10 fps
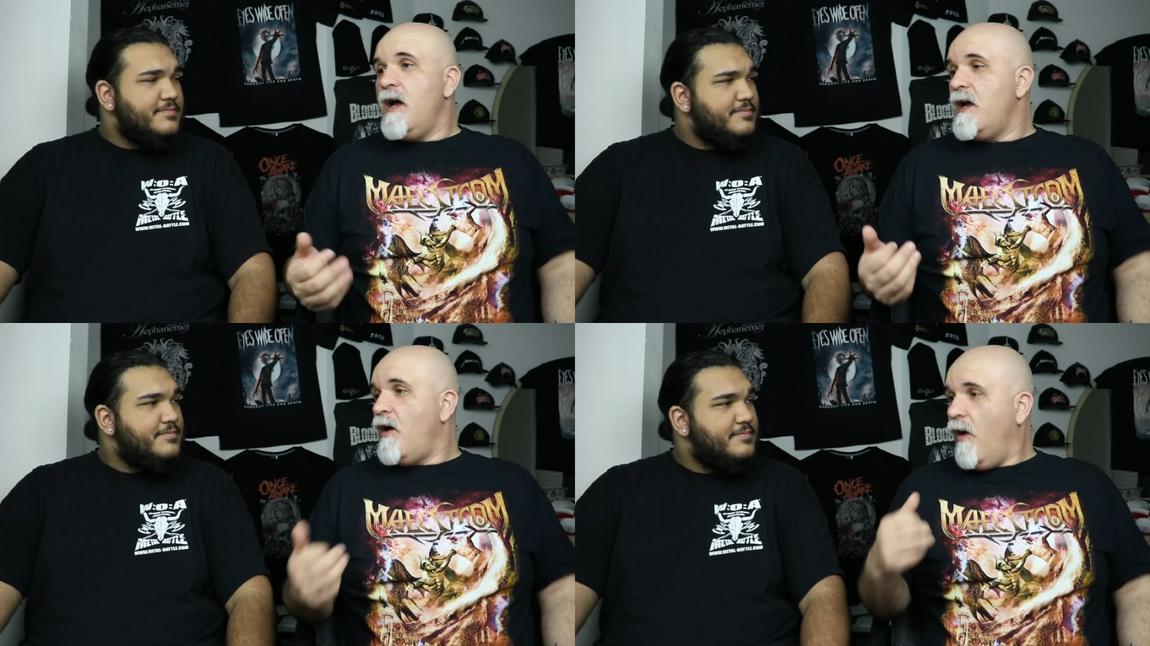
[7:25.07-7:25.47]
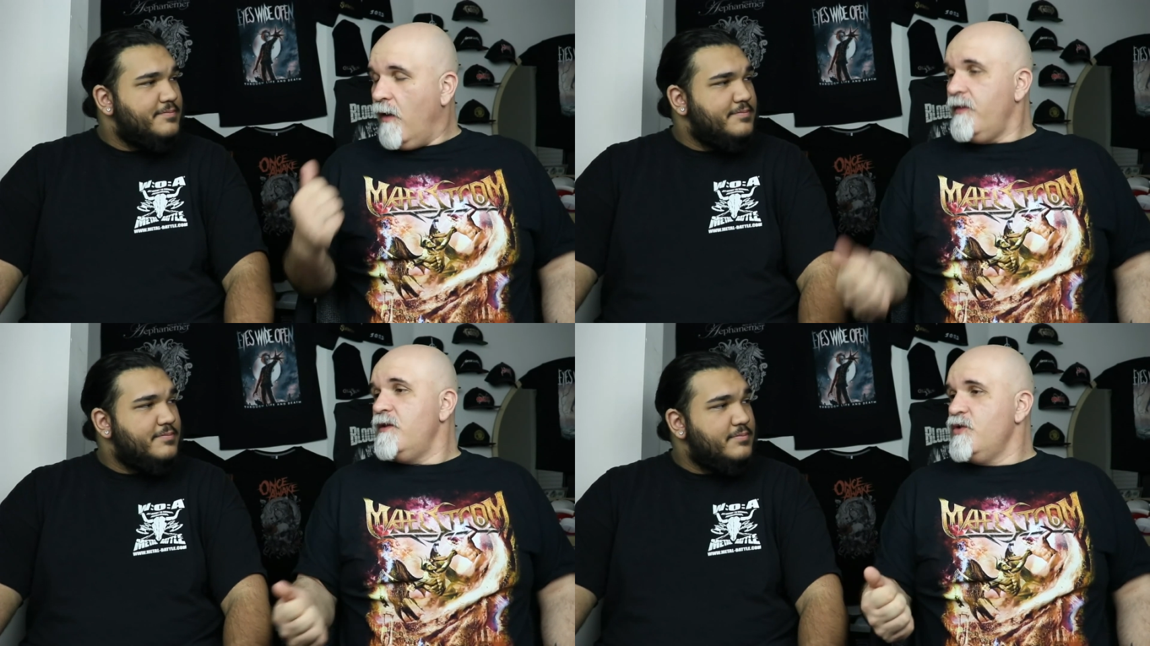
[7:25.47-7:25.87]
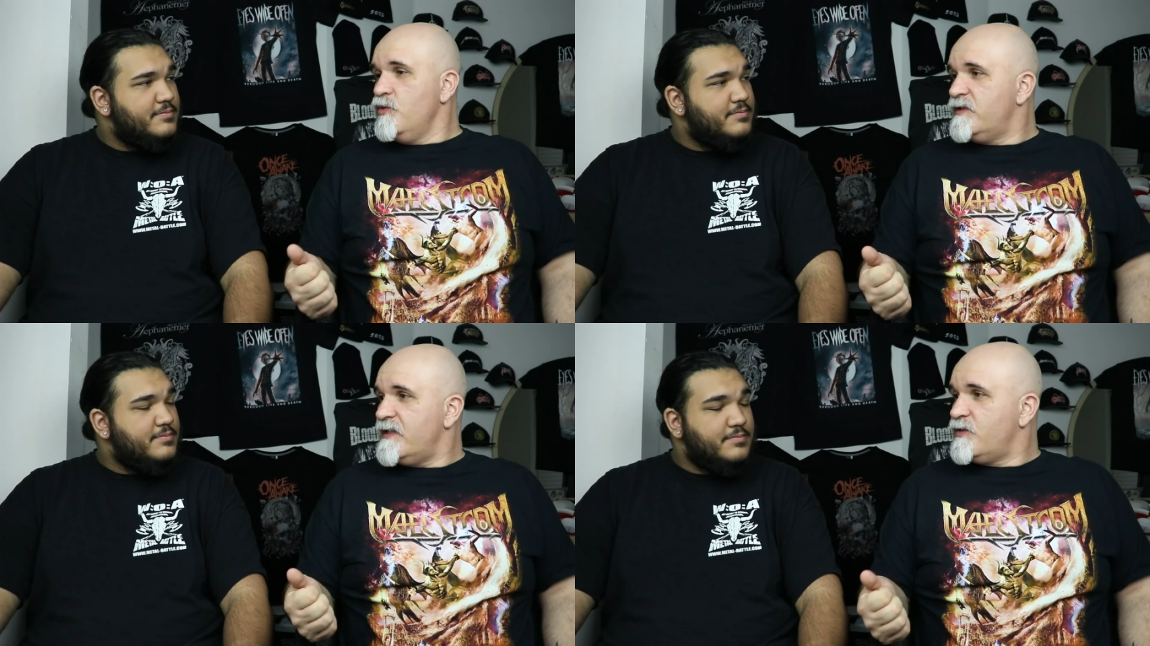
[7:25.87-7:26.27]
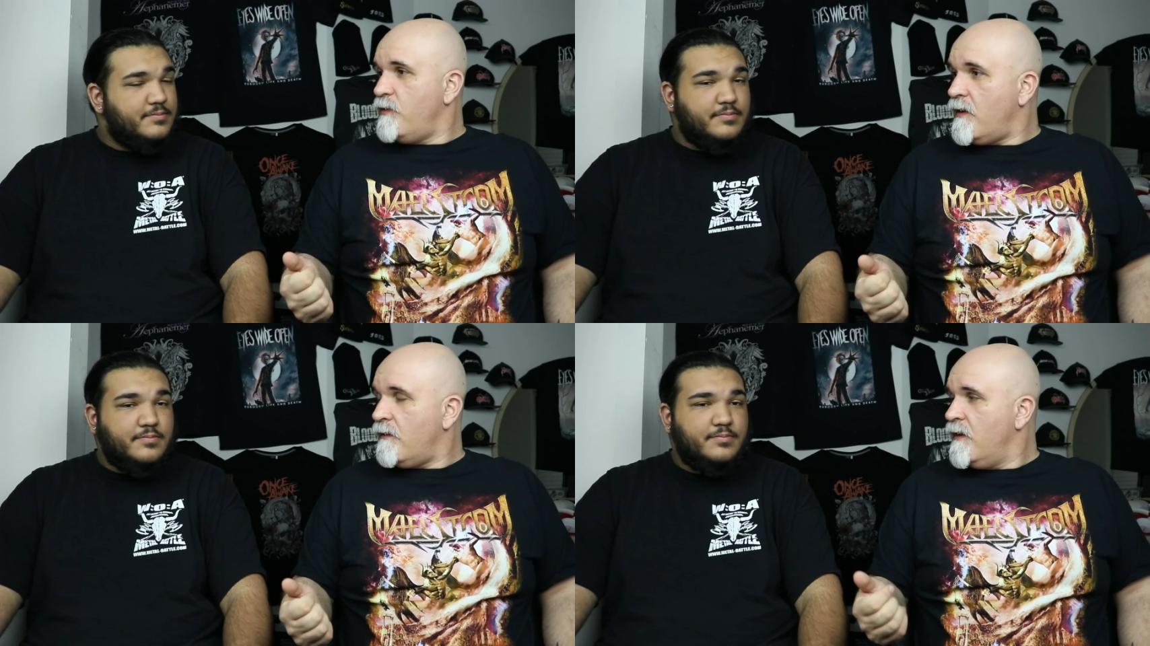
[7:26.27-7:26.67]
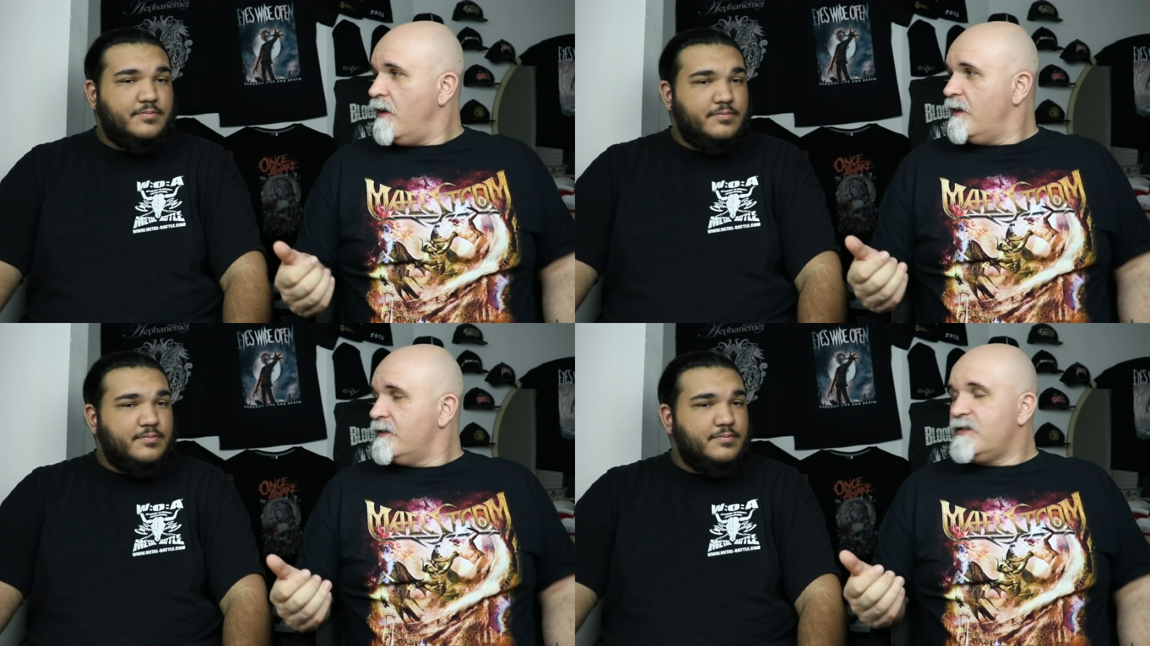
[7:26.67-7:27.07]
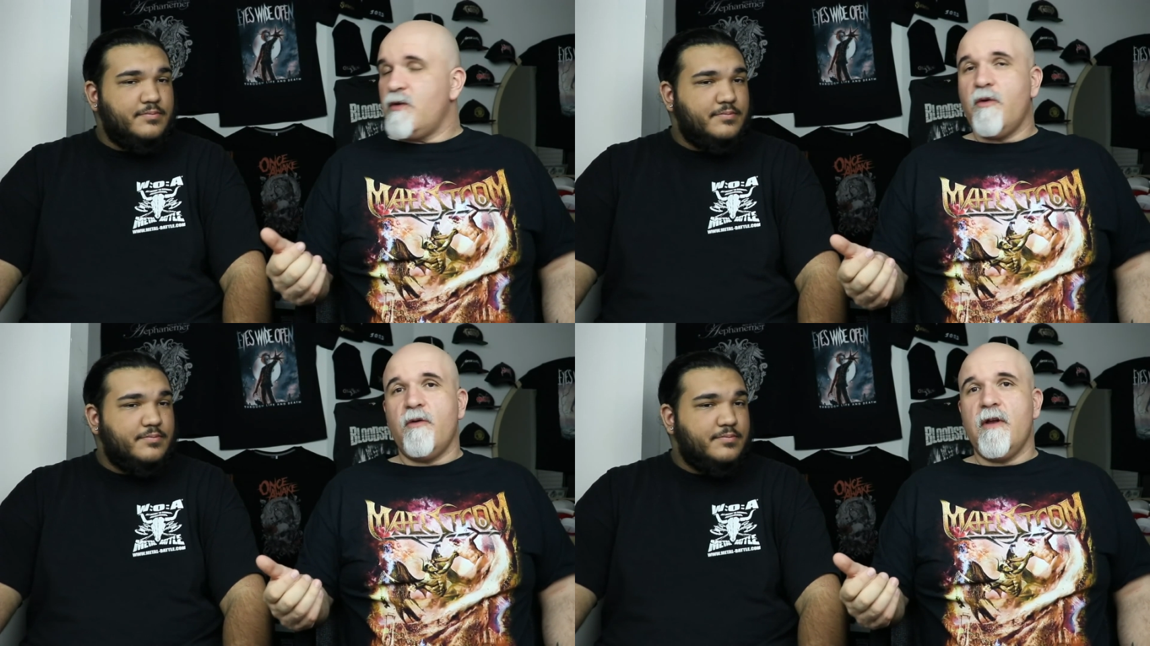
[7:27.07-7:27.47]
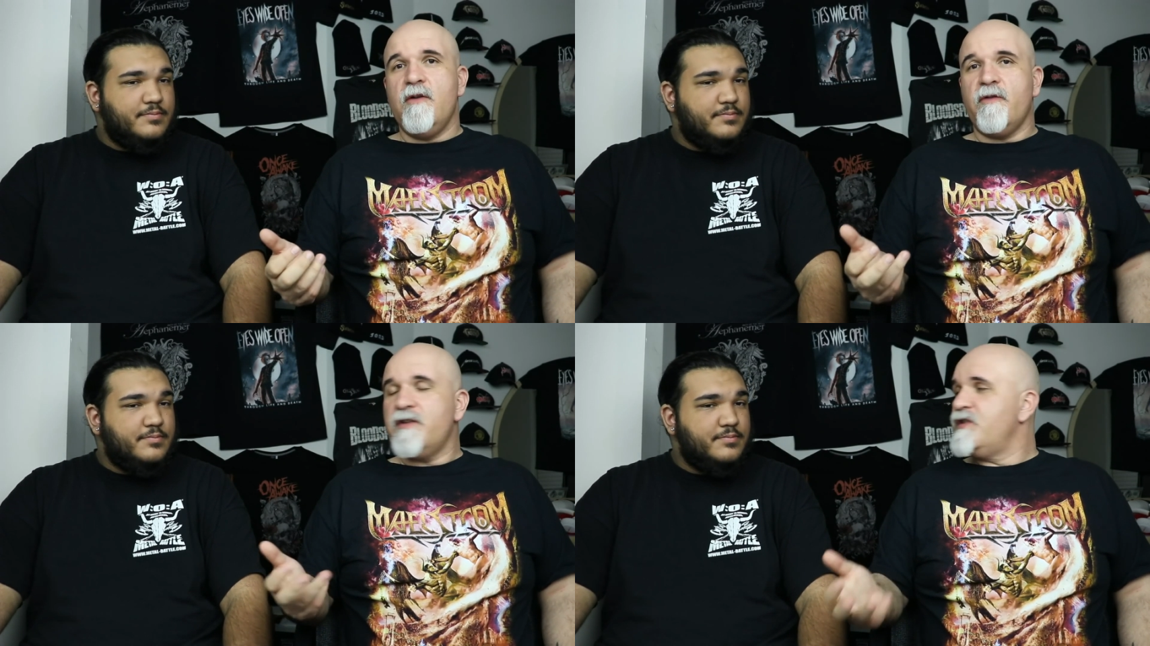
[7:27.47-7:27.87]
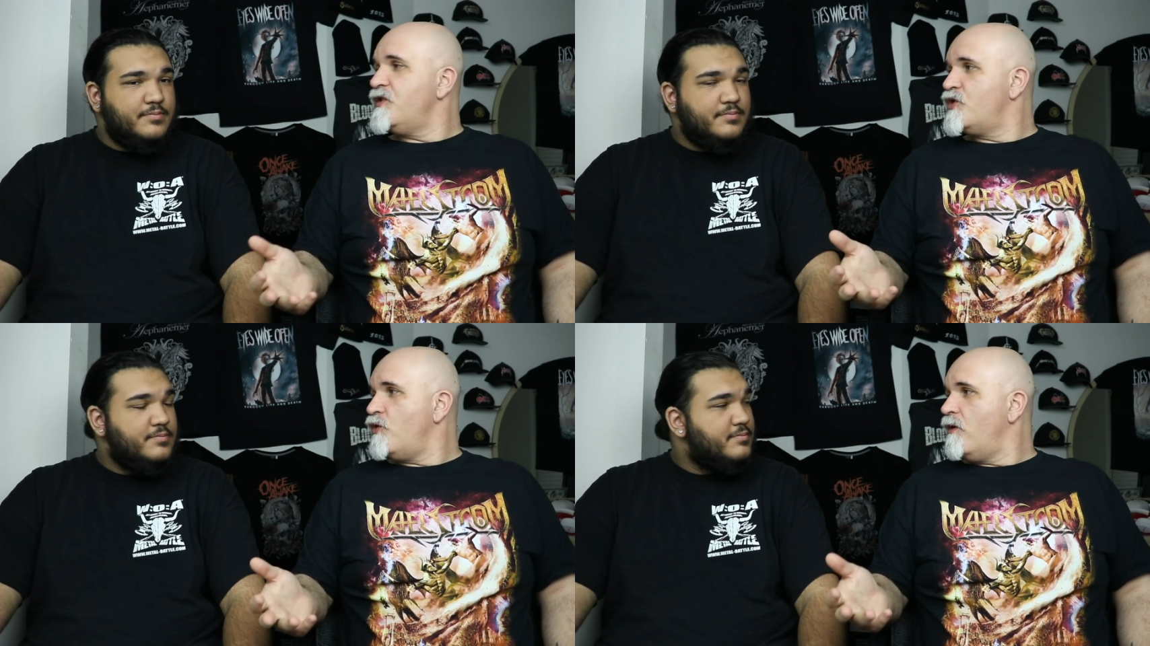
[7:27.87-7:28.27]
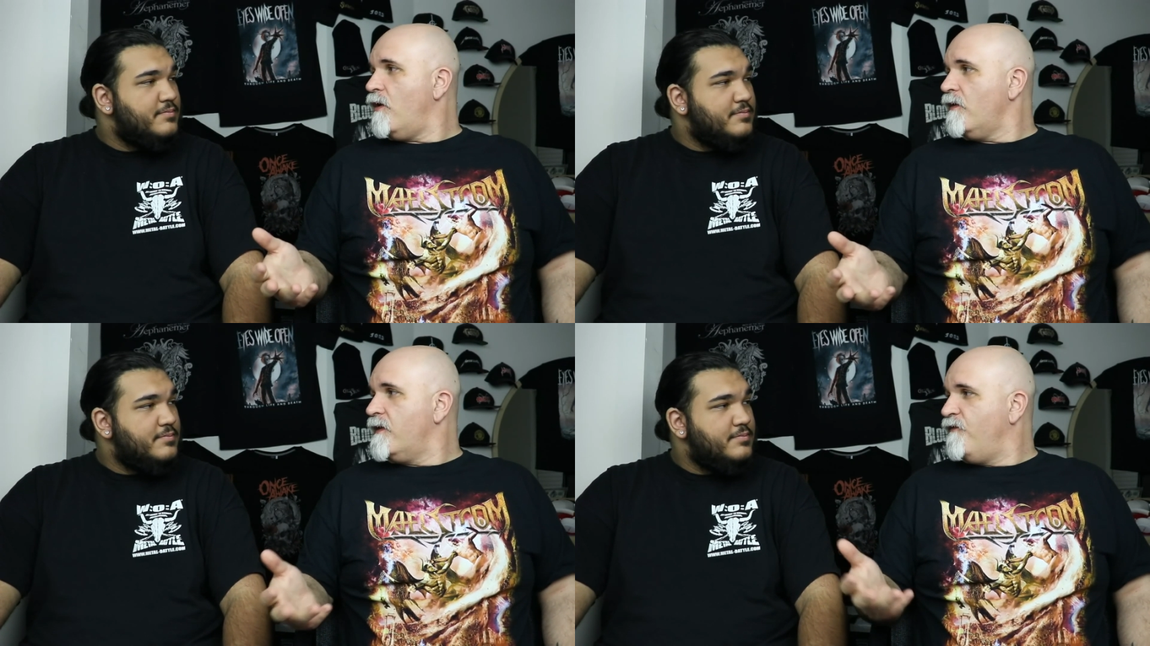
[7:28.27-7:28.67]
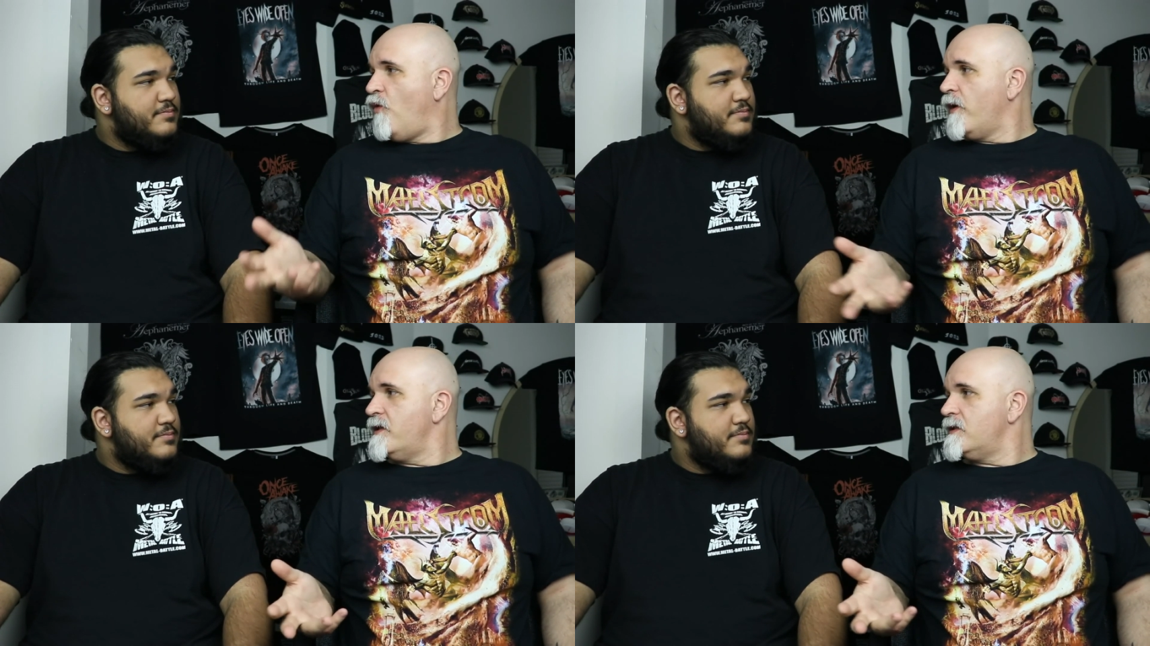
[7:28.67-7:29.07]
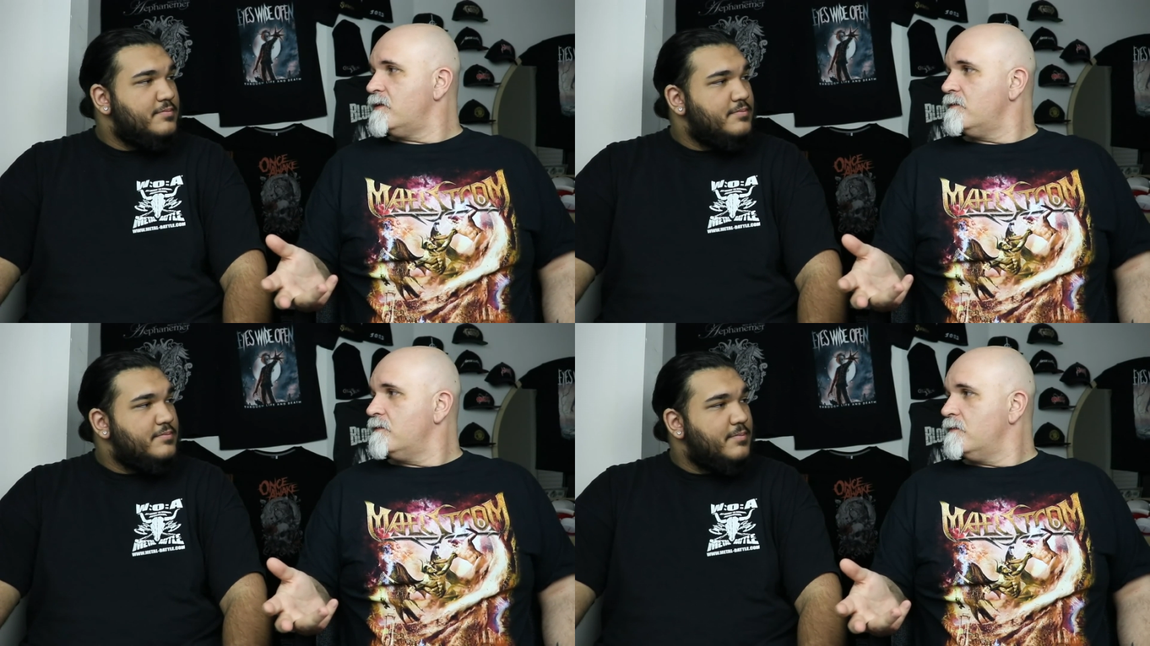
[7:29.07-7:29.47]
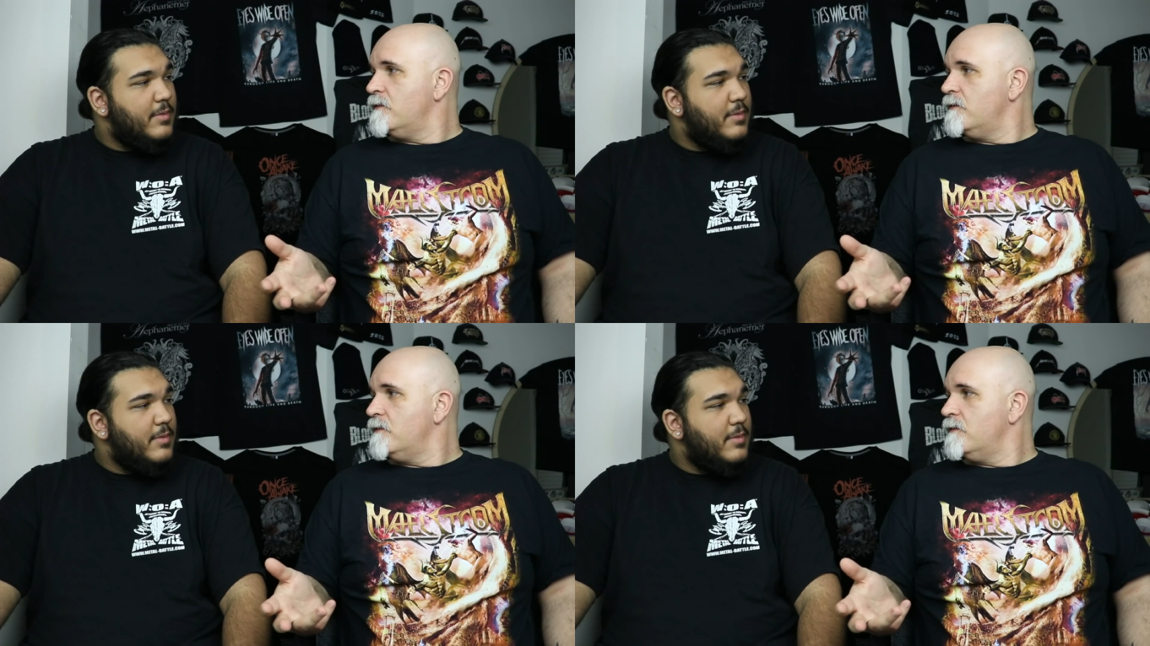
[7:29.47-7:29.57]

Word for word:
Speaker 1: Uh, on the news as well. So you know, there's this show called The Voice.